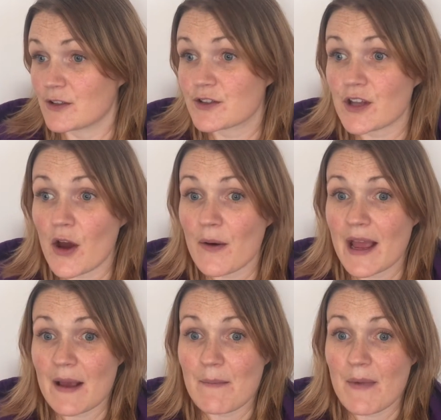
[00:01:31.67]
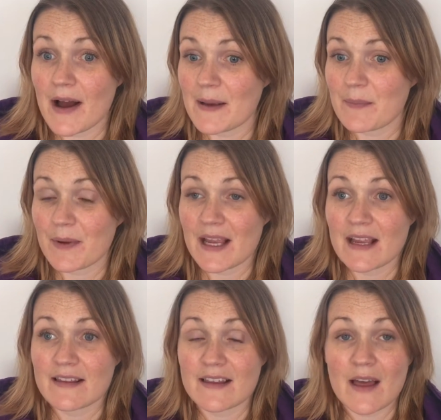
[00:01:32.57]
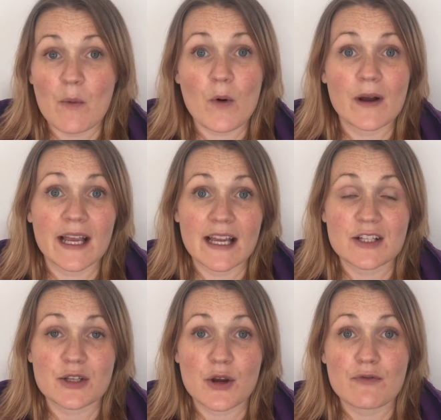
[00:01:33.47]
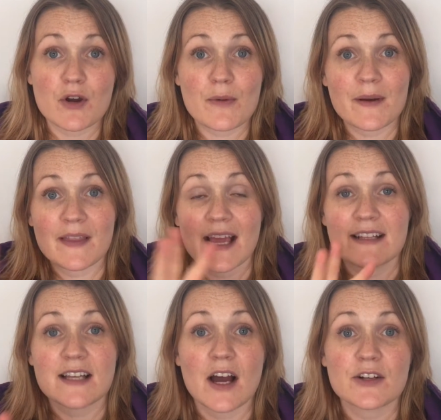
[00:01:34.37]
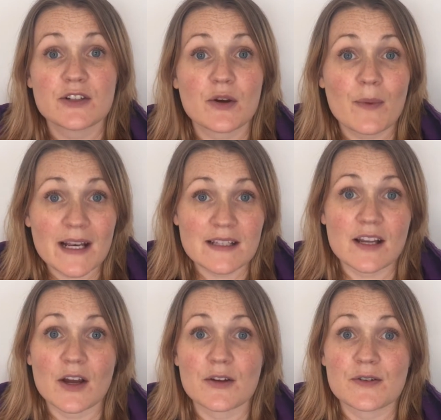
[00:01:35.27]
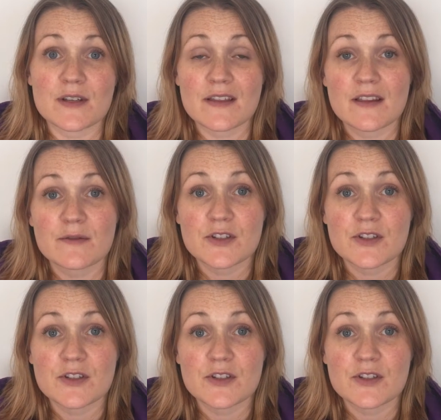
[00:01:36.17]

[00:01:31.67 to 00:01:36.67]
so it might be that they're walking into a room and they touch the windows and the